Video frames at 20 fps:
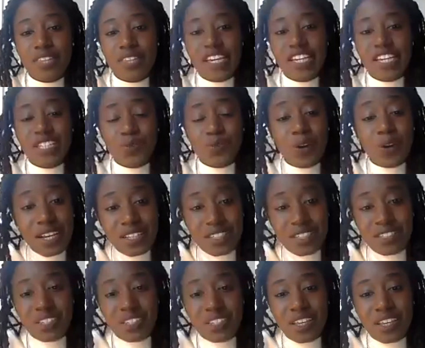There's
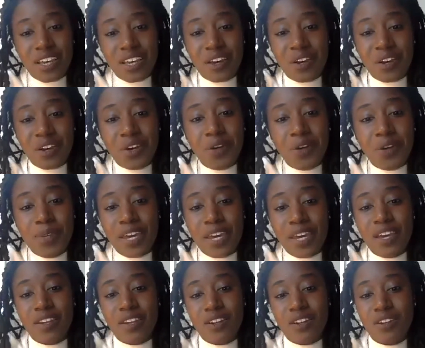rice at home
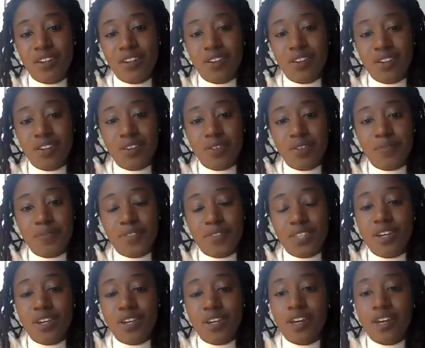yet, for
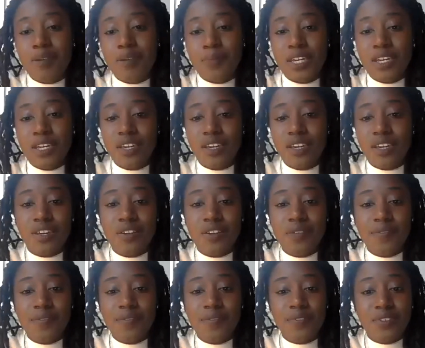the time being.
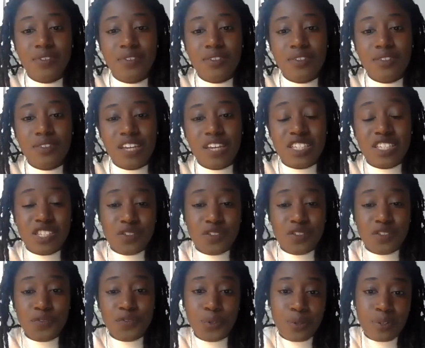As
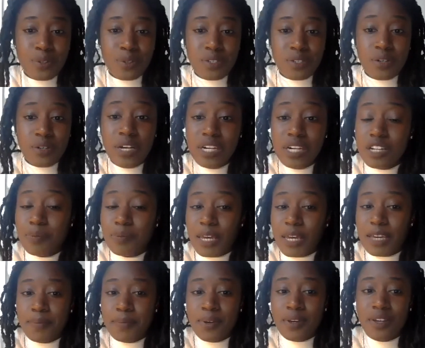for toilet
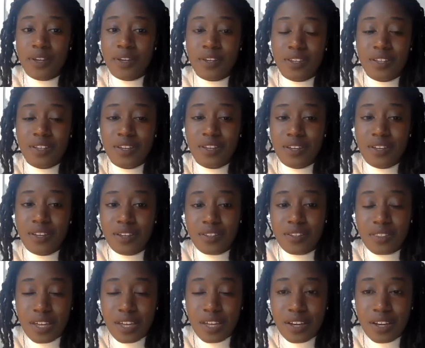paper,
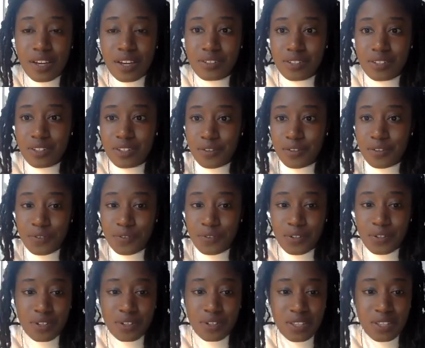that's a different
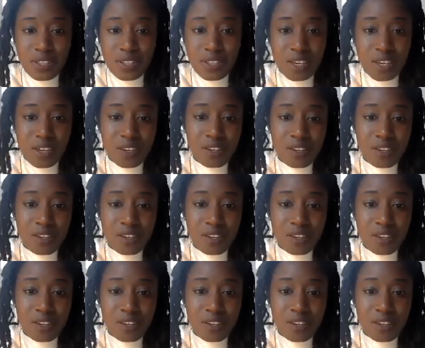thing.